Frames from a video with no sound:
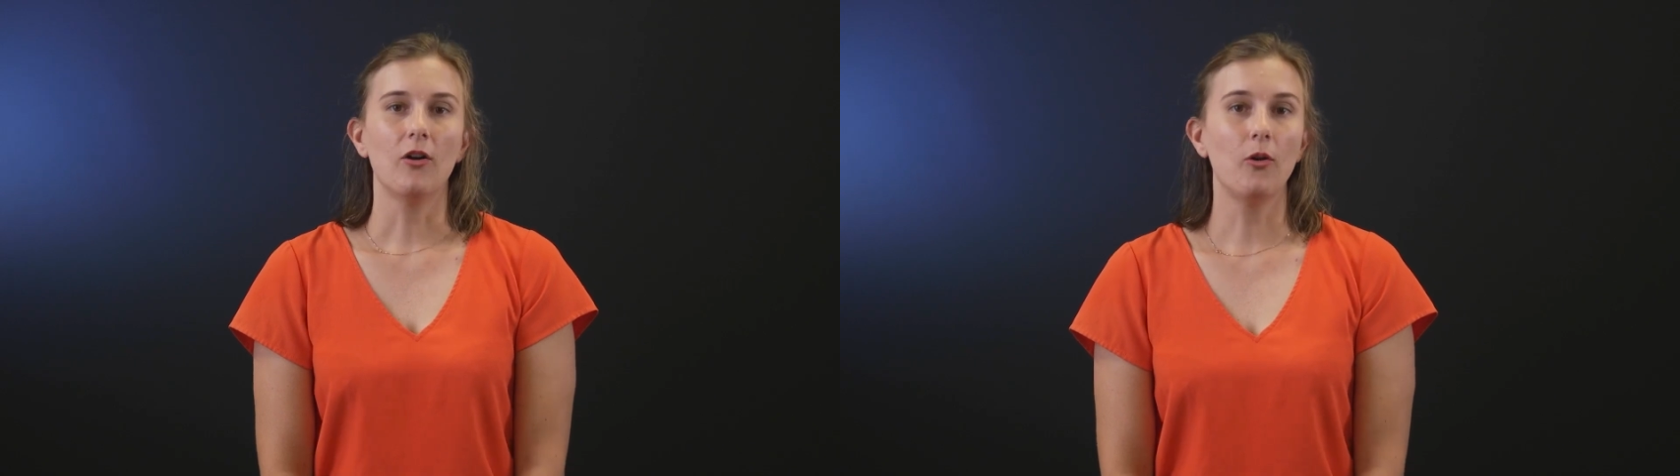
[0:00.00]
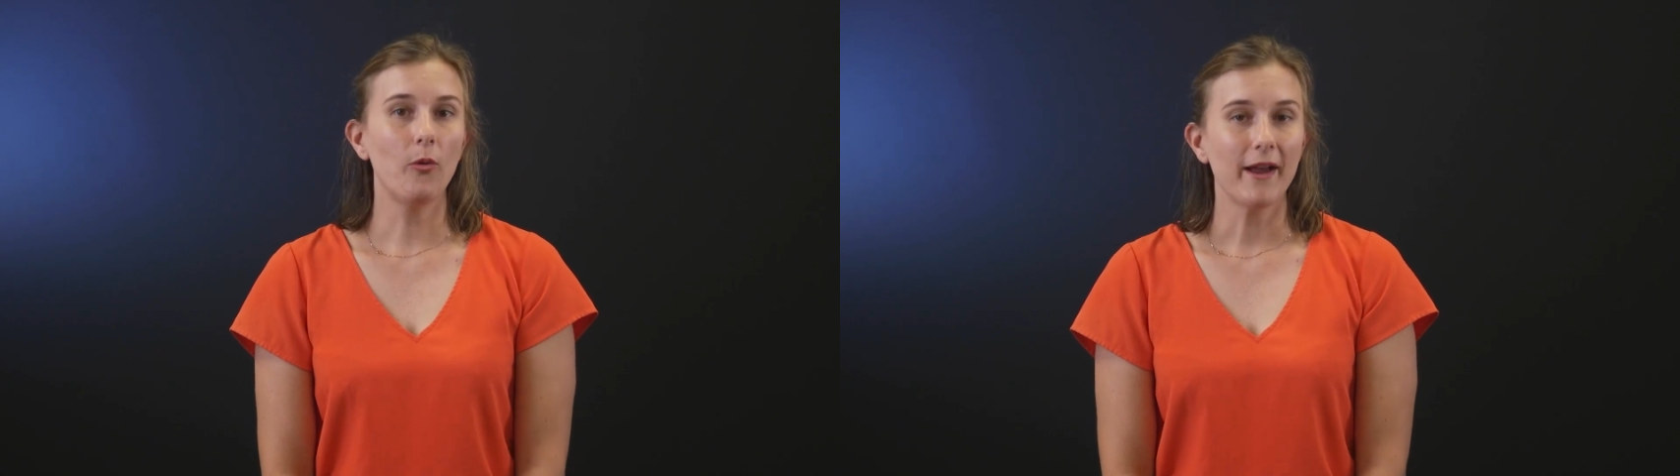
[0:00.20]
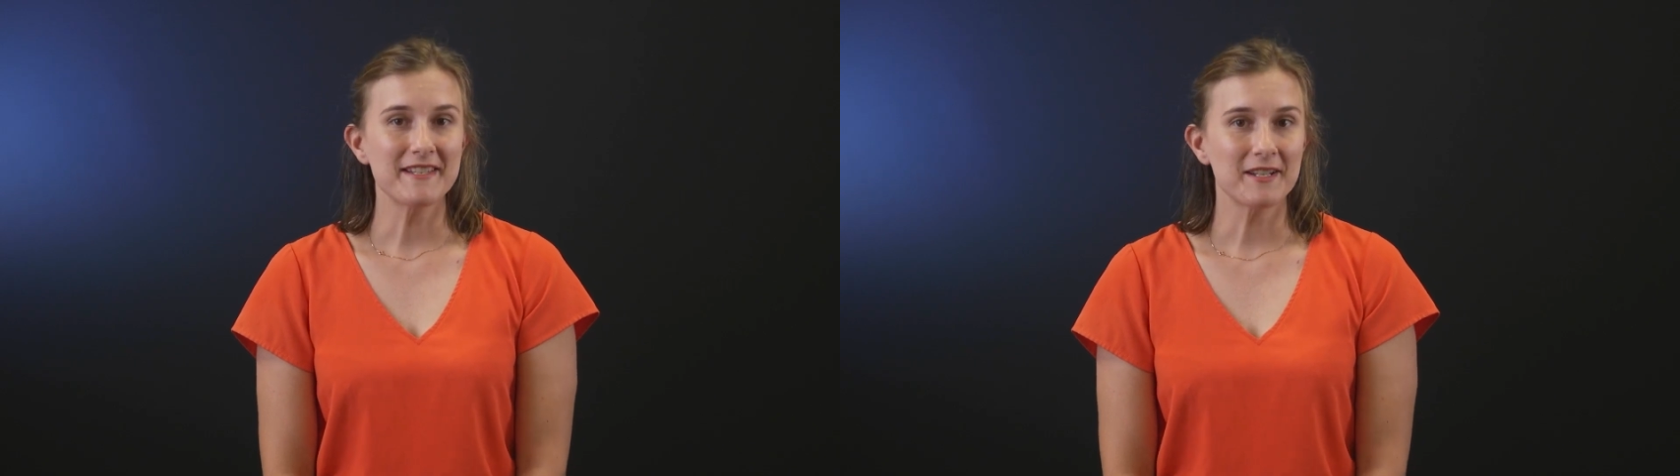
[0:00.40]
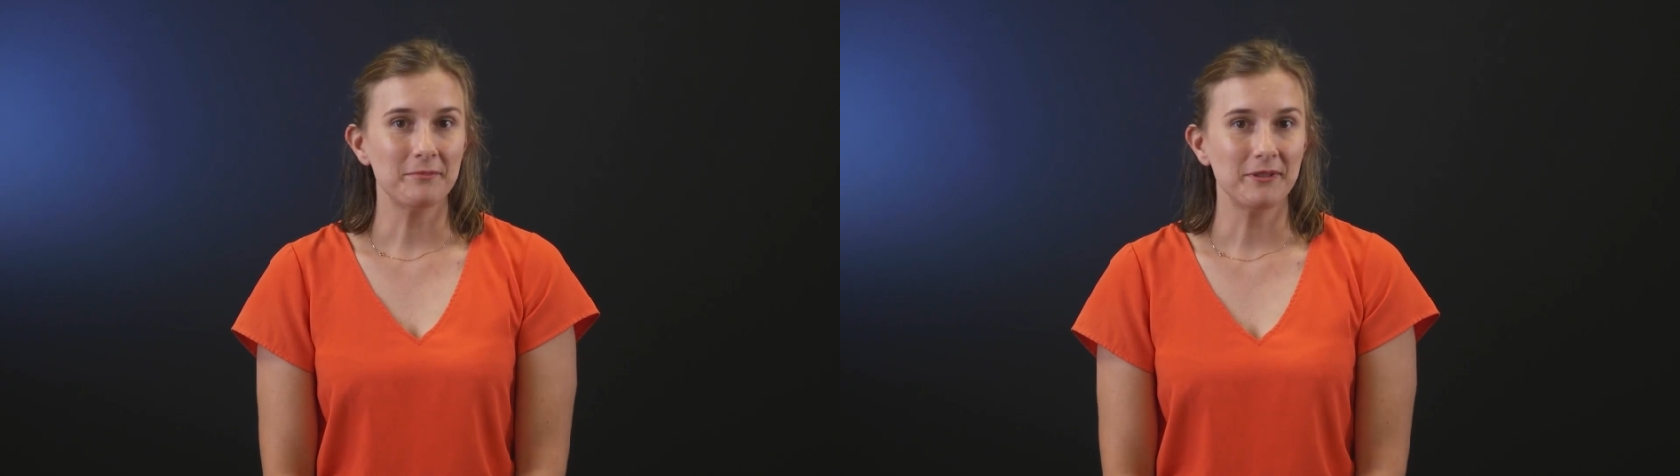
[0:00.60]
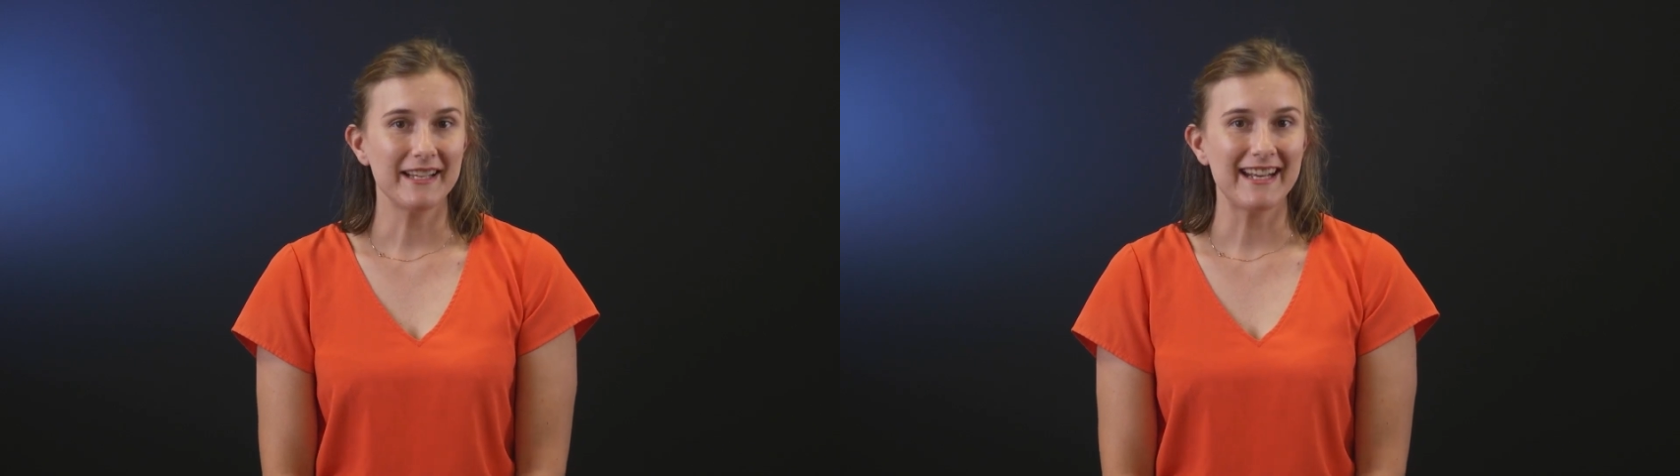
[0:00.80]
Always
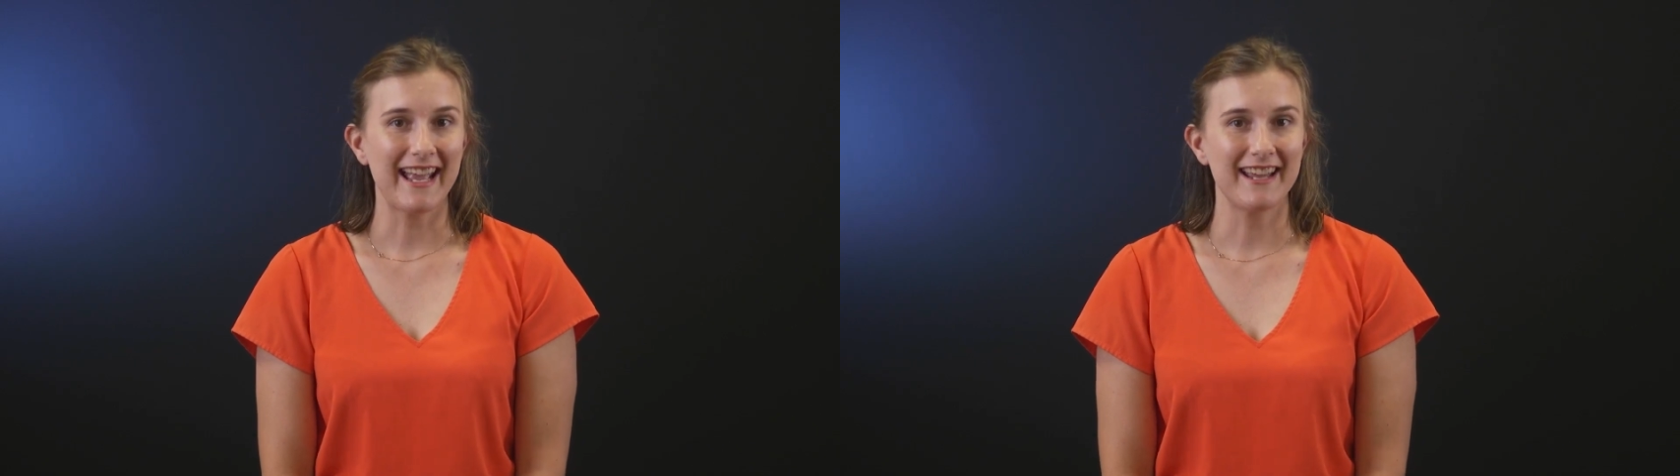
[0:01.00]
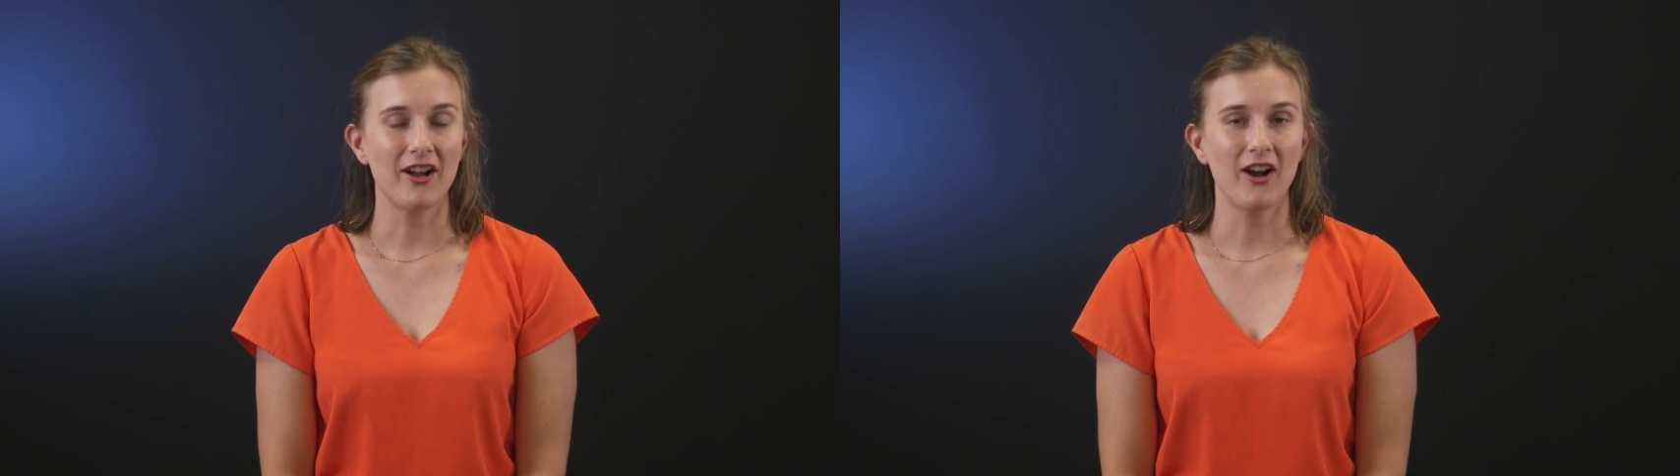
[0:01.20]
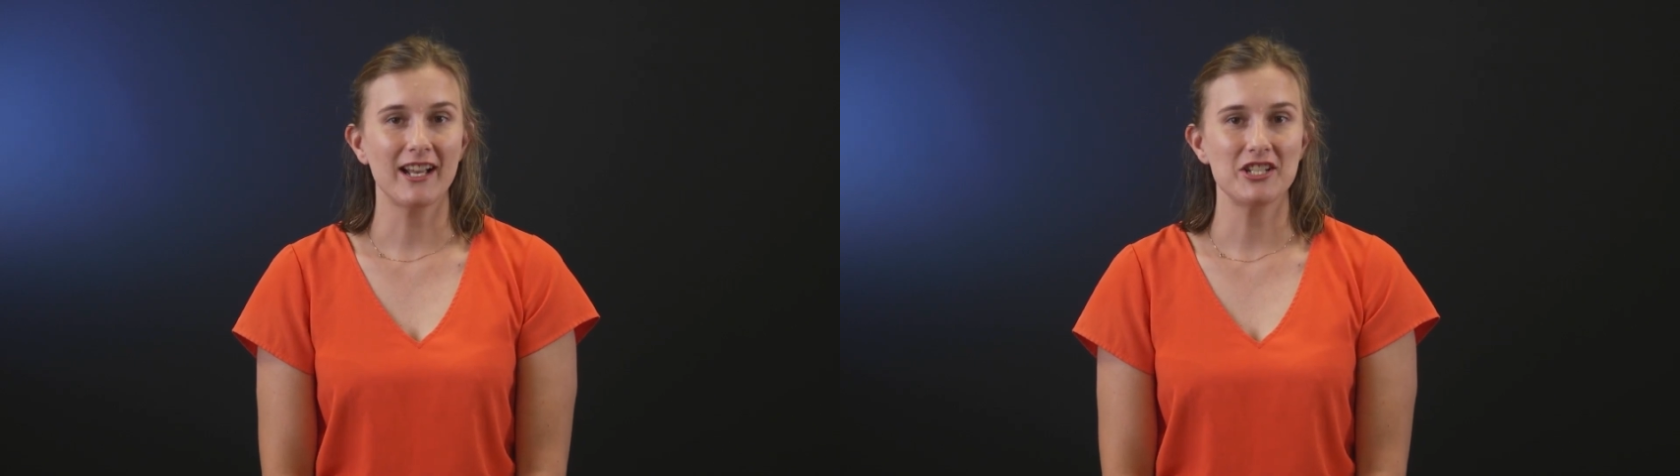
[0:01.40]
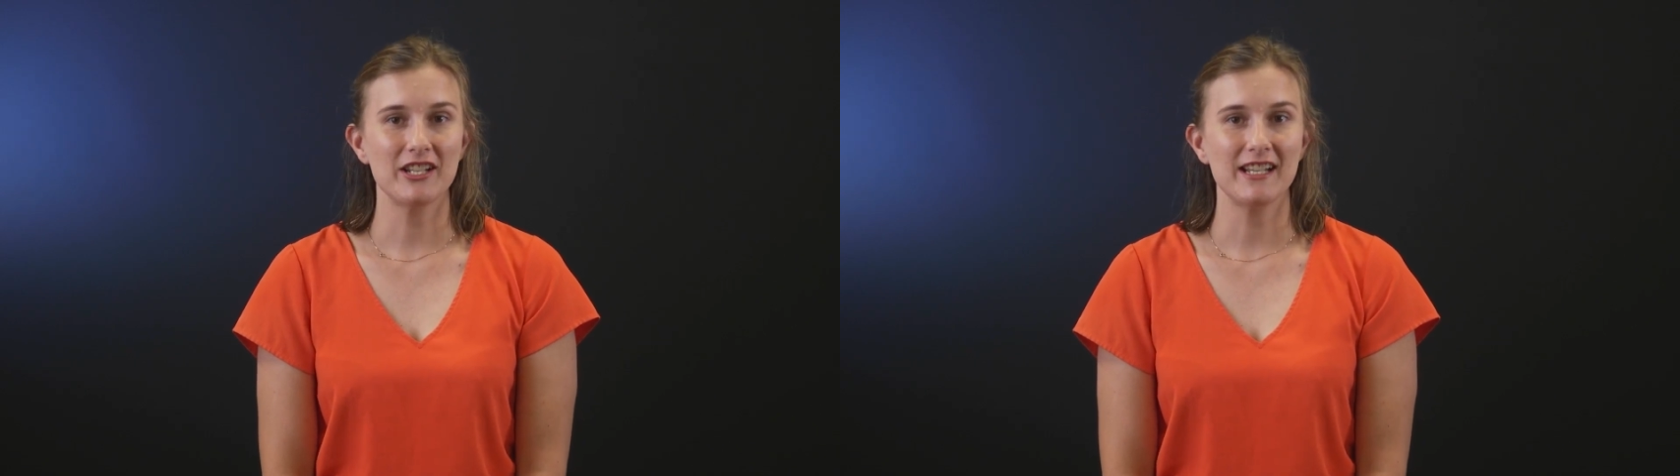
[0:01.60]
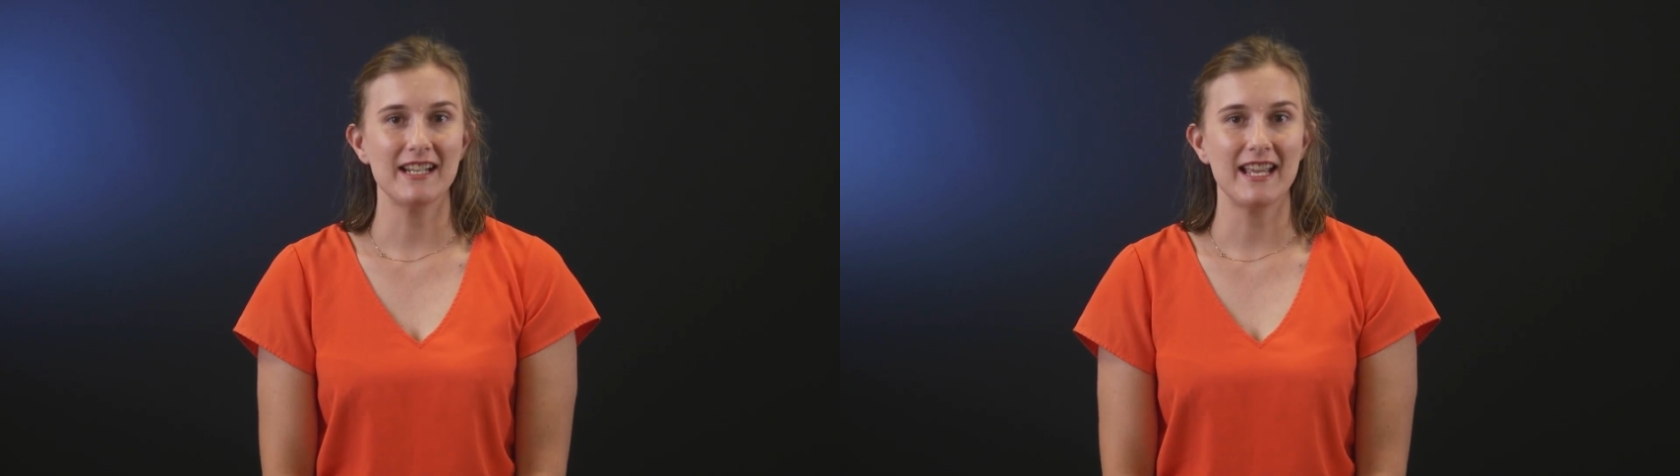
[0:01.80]
complete hand
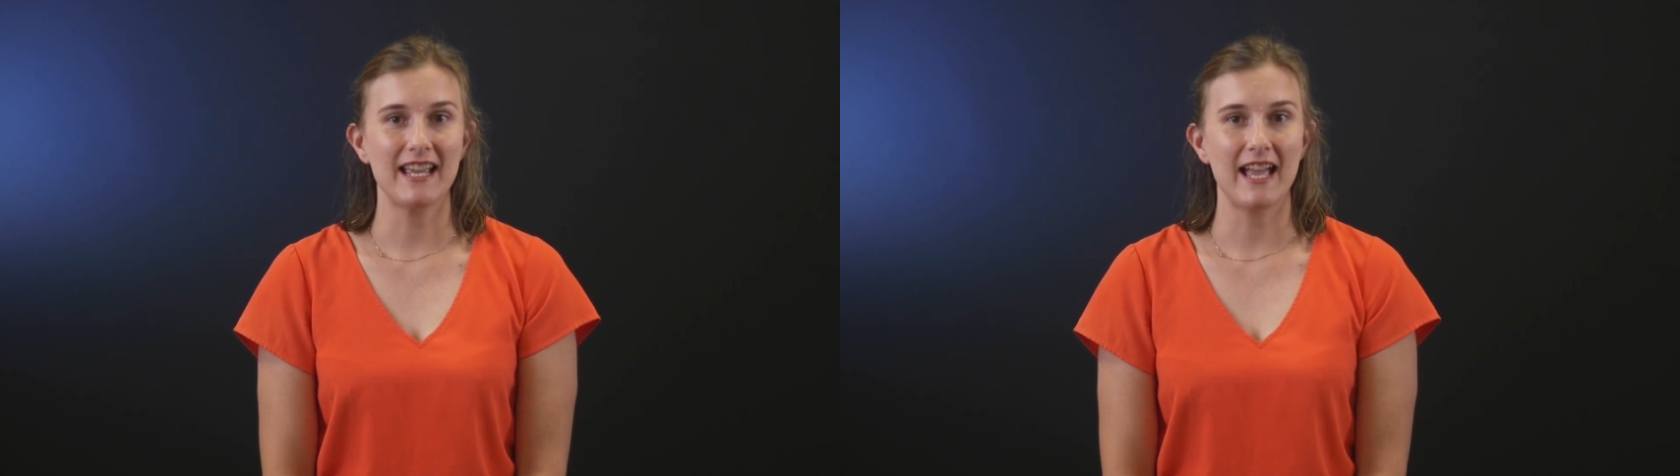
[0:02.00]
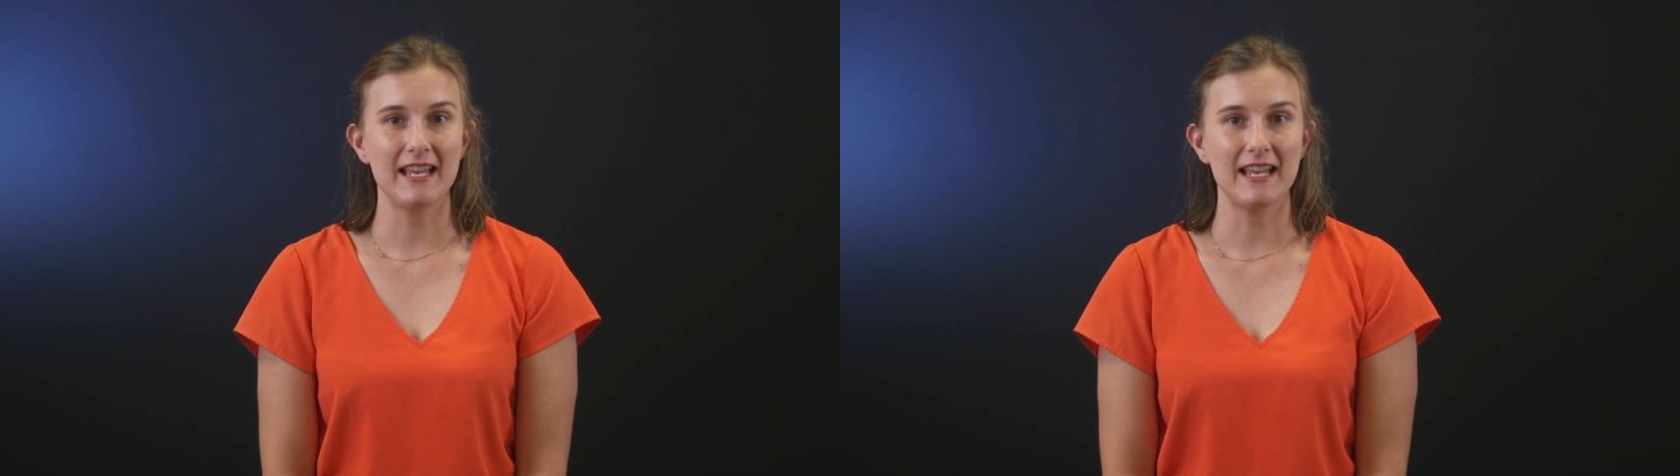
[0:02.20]
hygiene